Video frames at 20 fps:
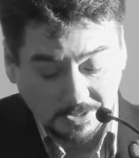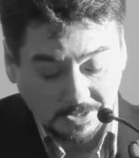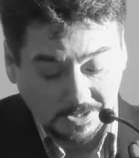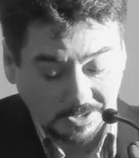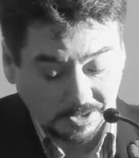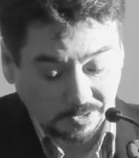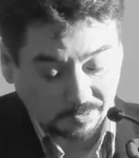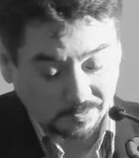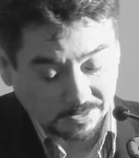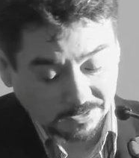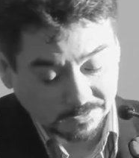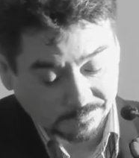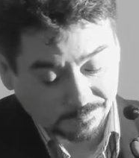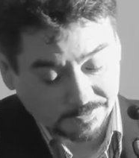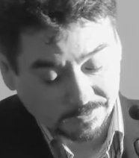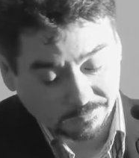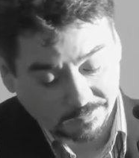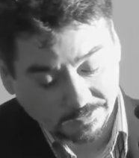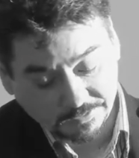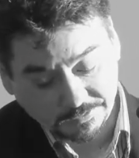Inuit
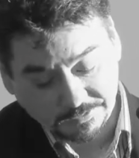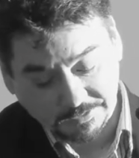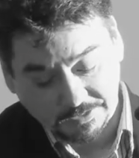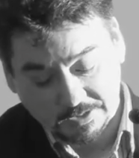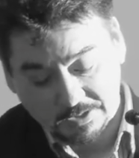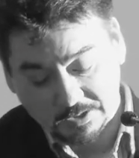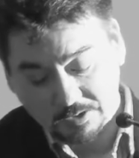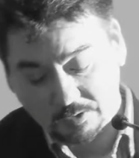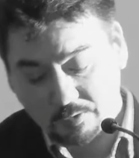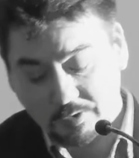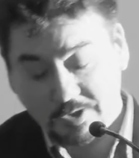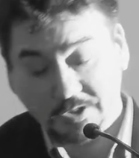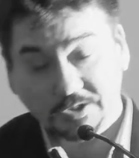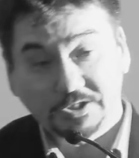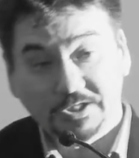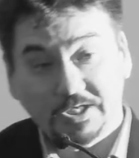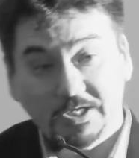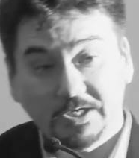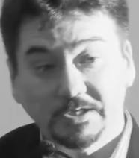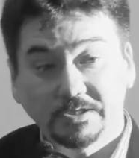experience the ongoing
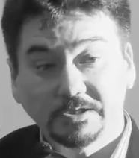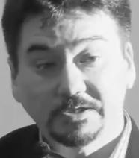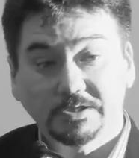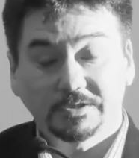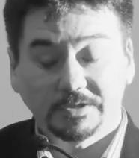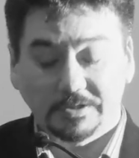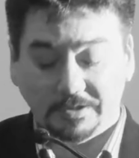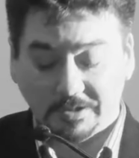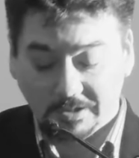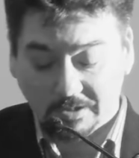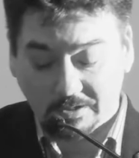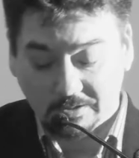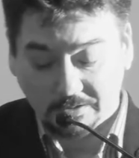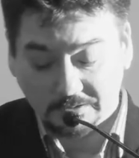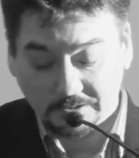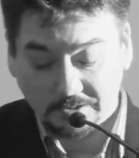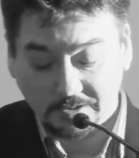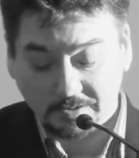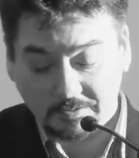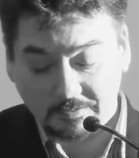changes in the
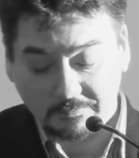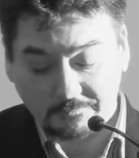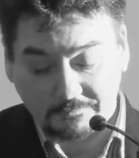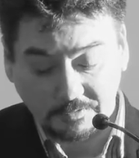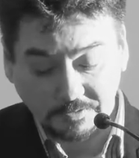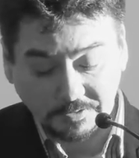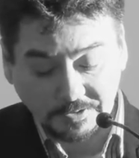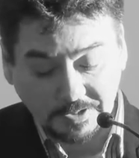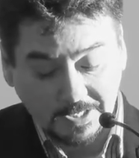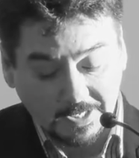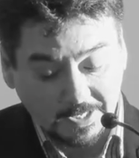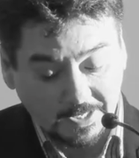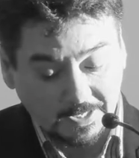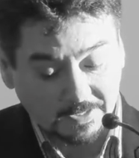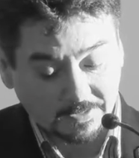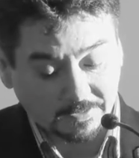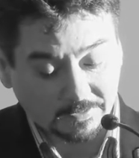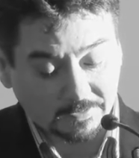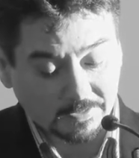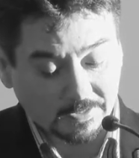Arctic
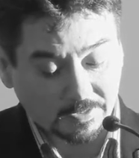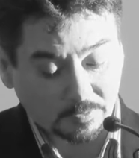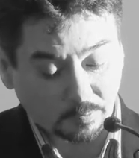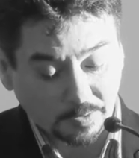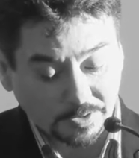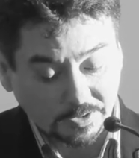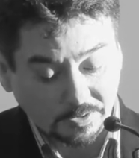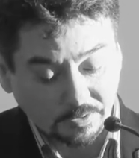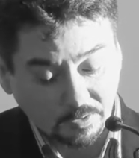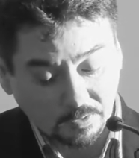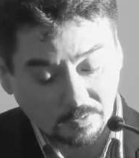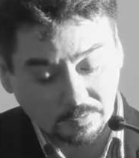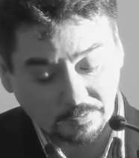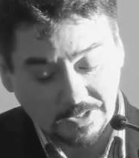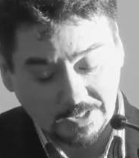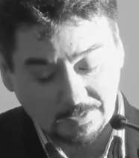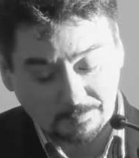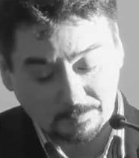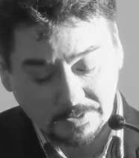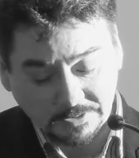firsthand, and we know
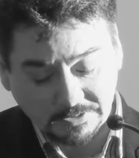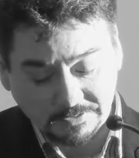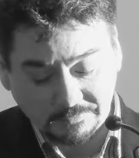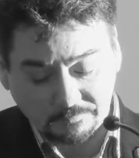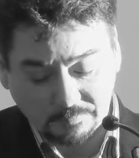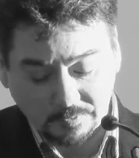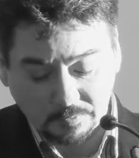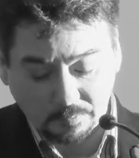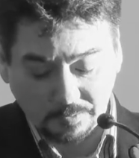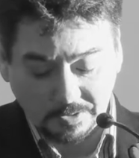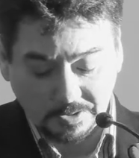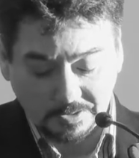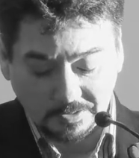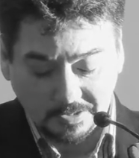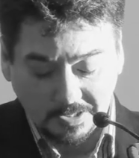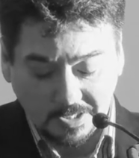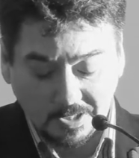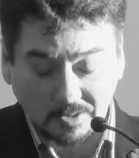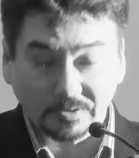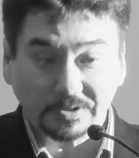that much of what we are
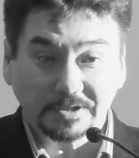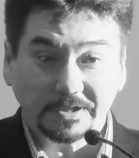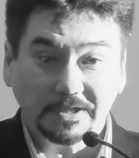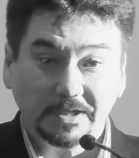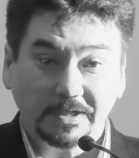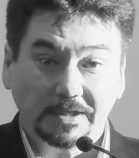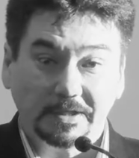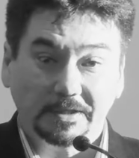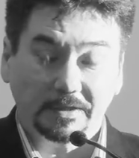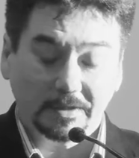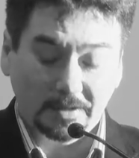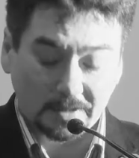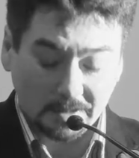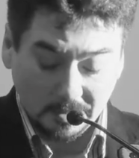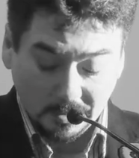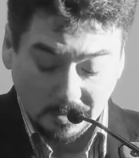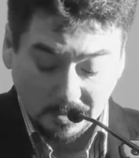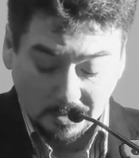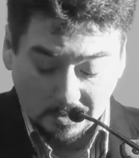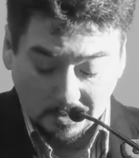now seeing
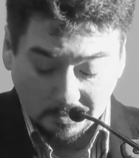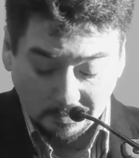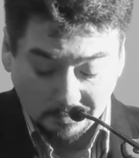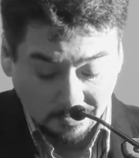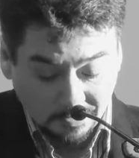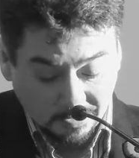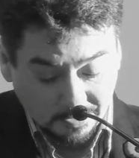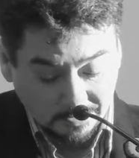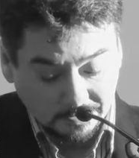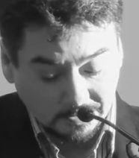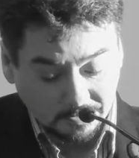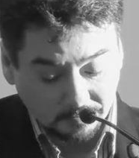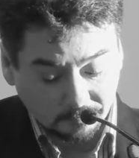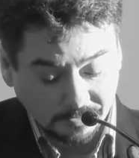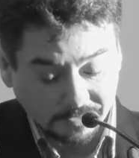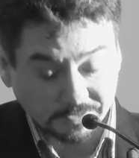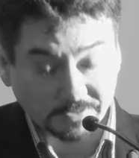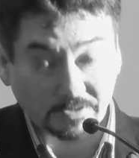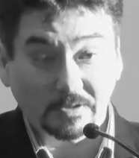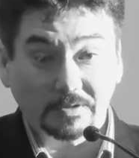are not a
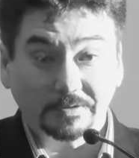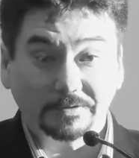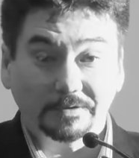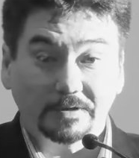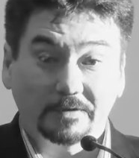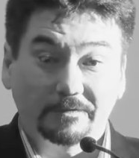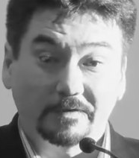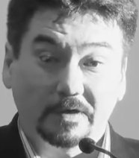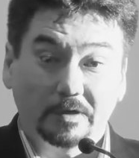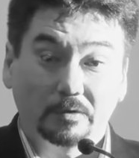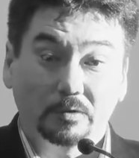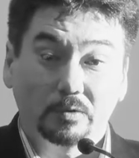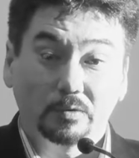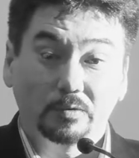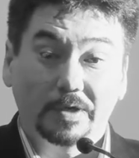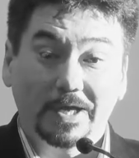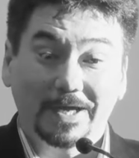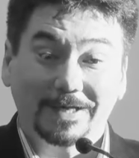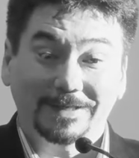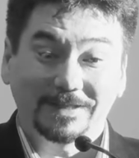result of our
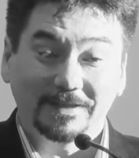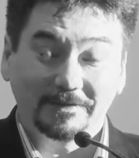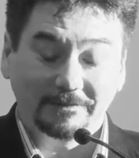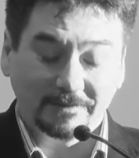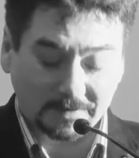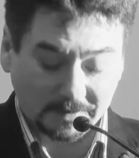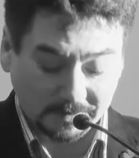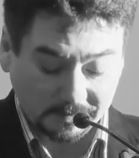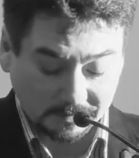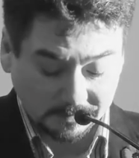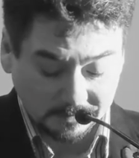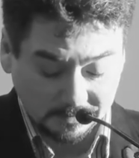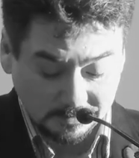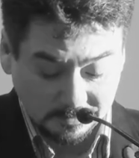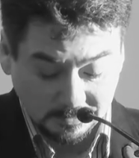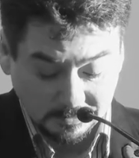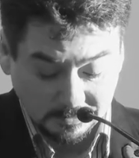own activities.